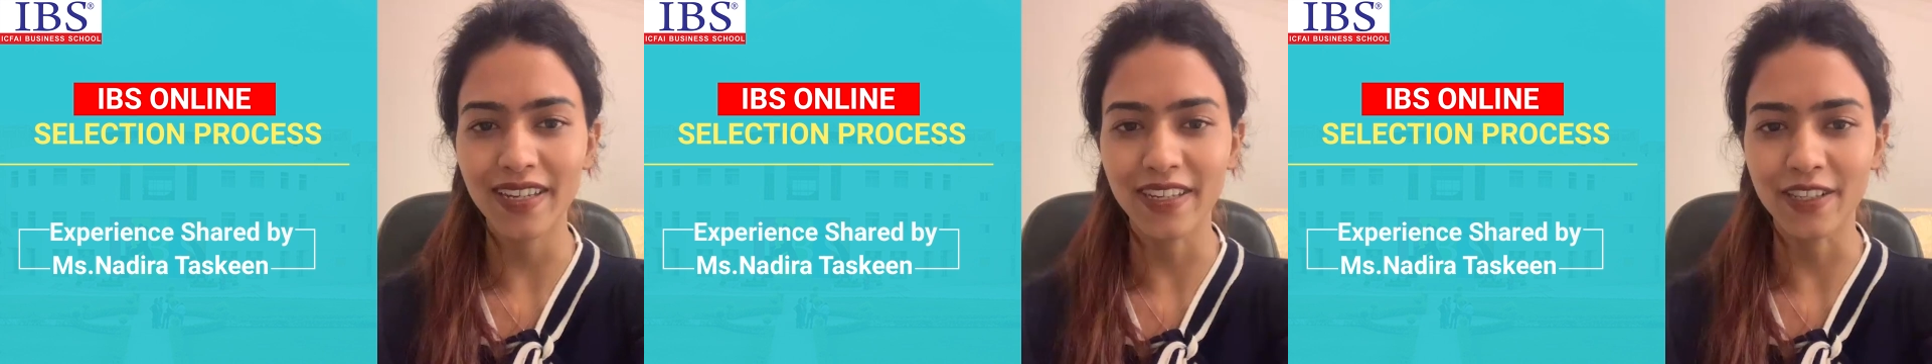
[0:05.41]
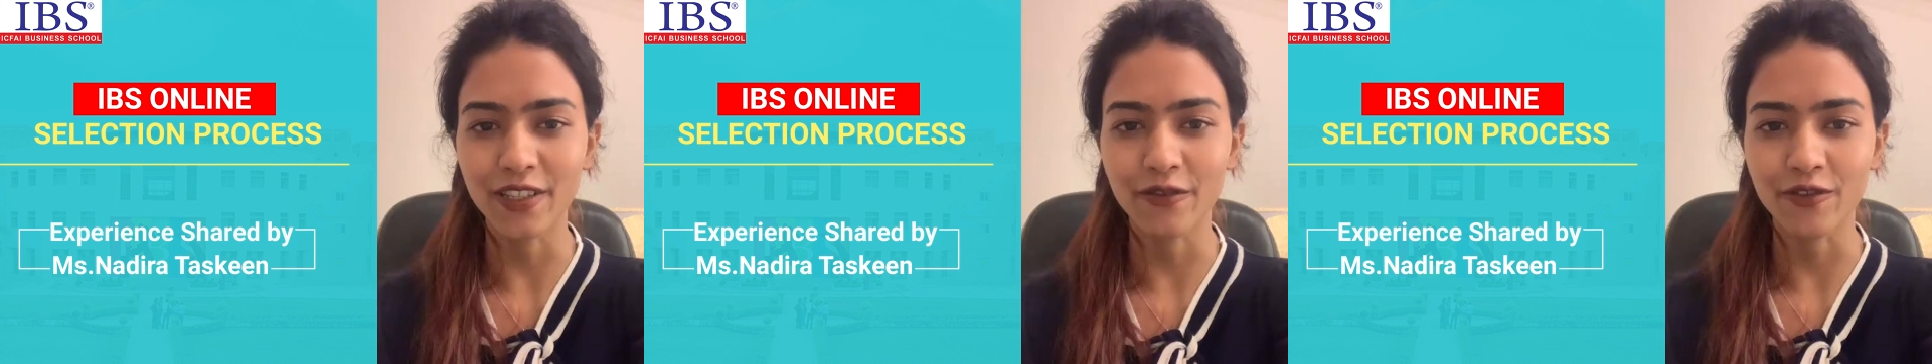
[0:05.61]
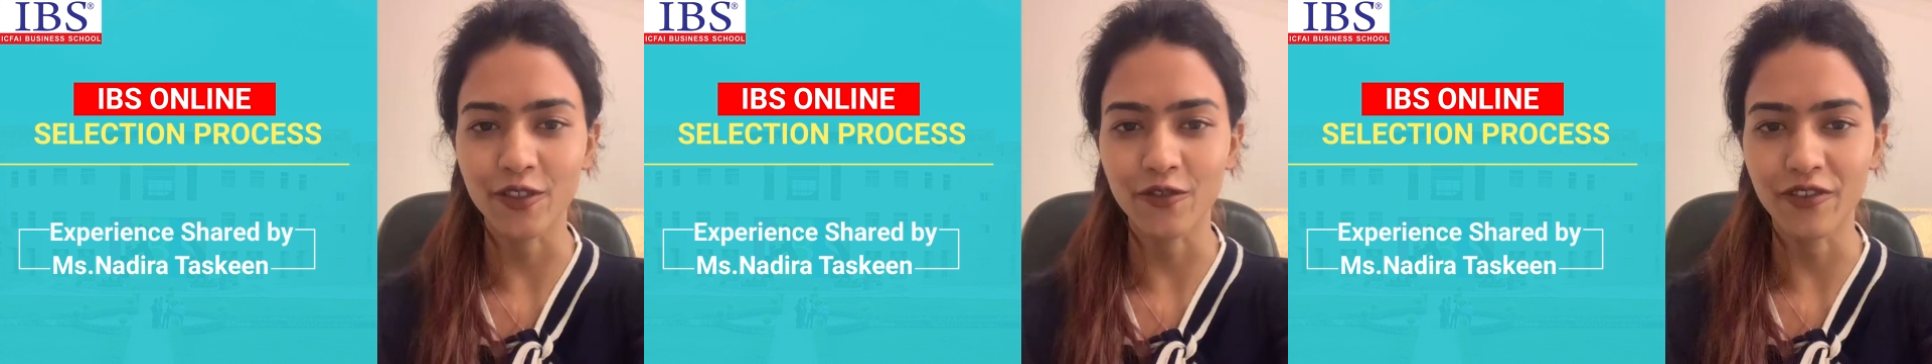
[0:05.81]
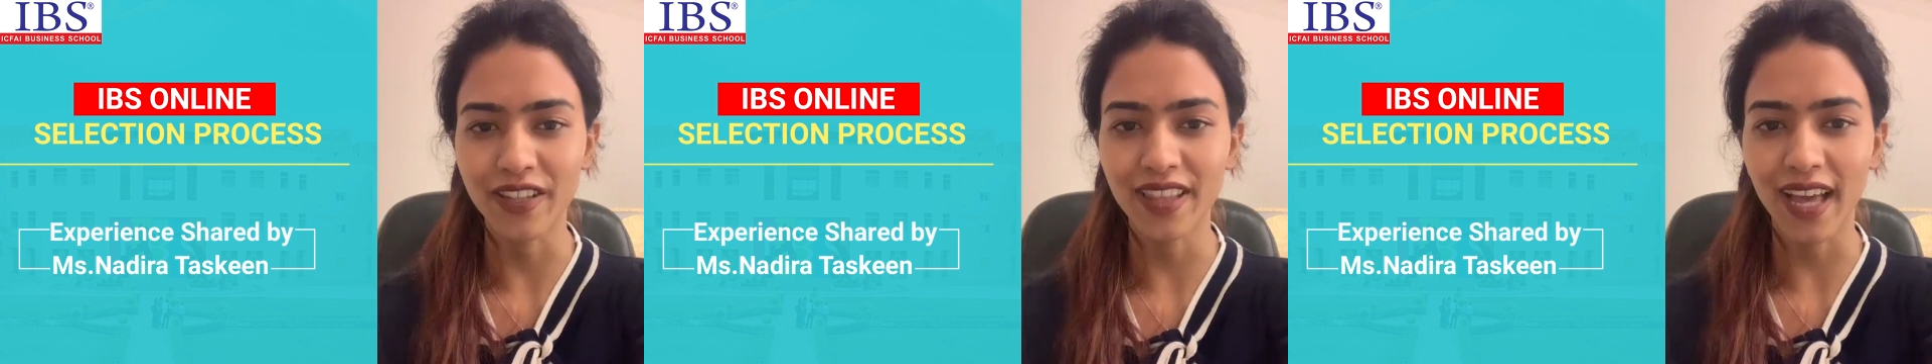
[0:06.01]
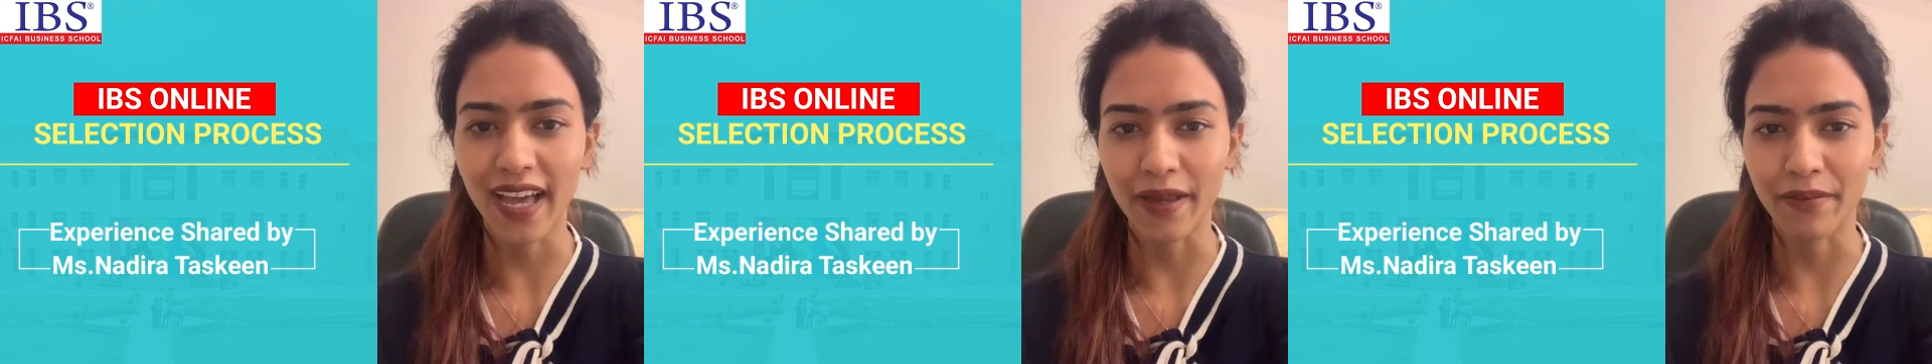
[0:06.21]
interview
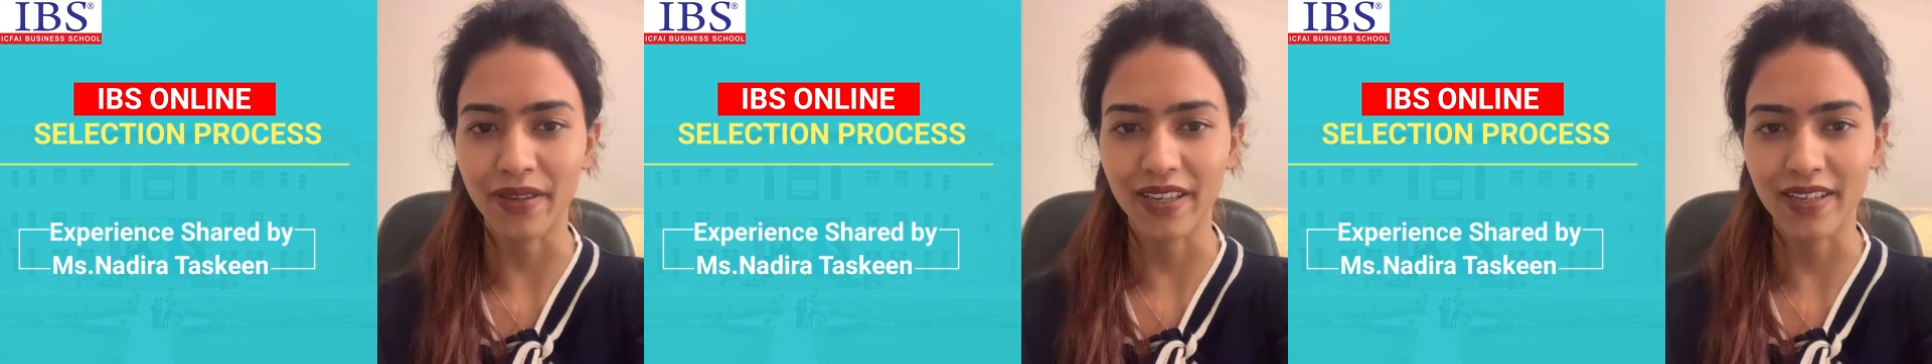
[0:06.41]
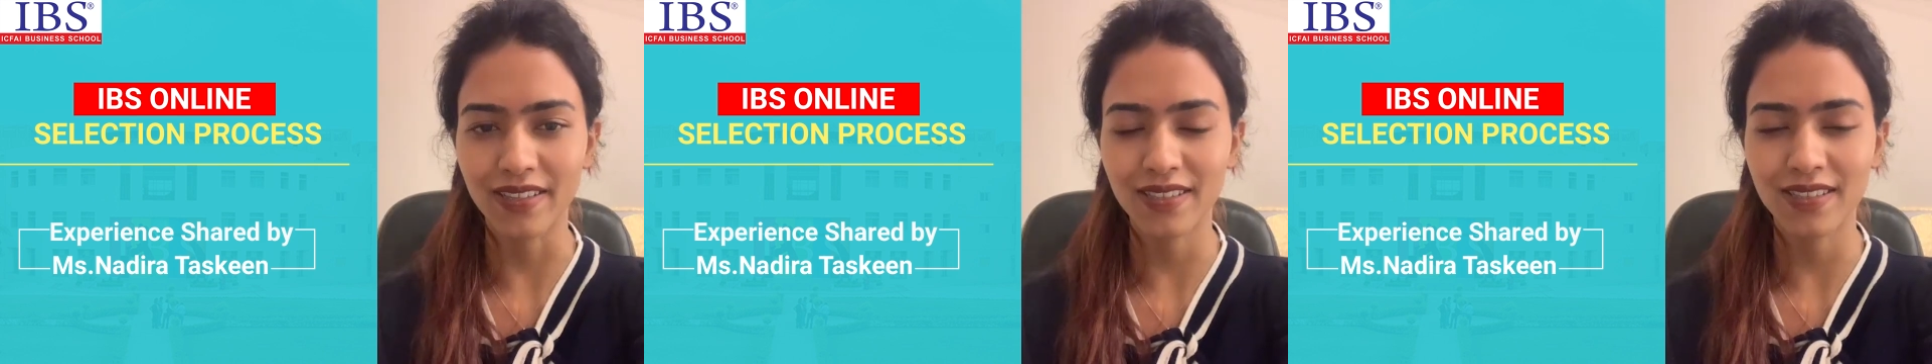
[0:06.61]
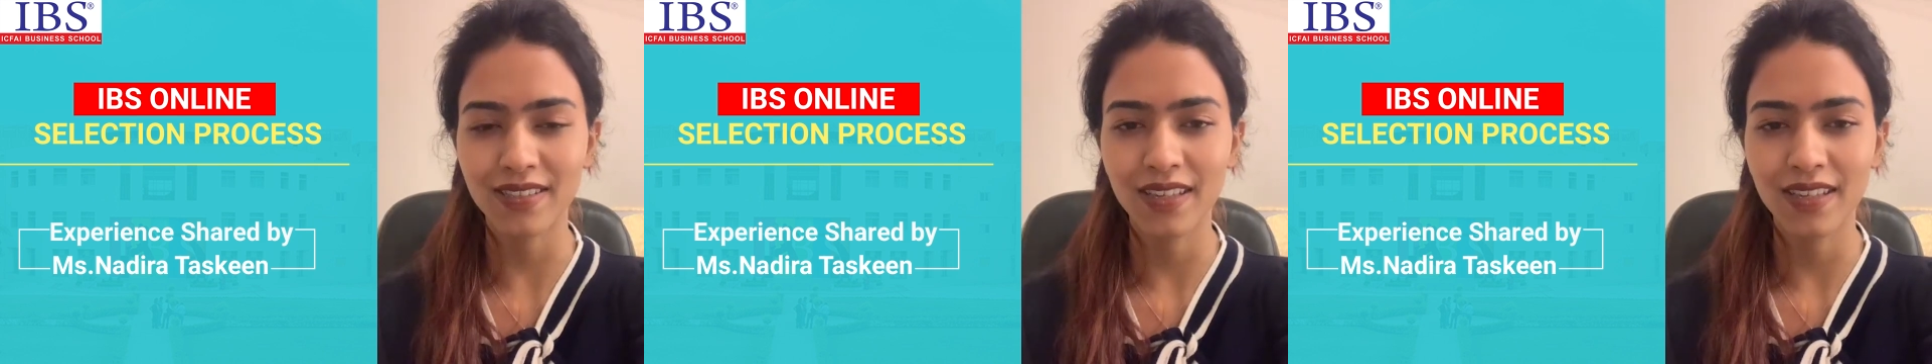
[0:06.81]
with IBS.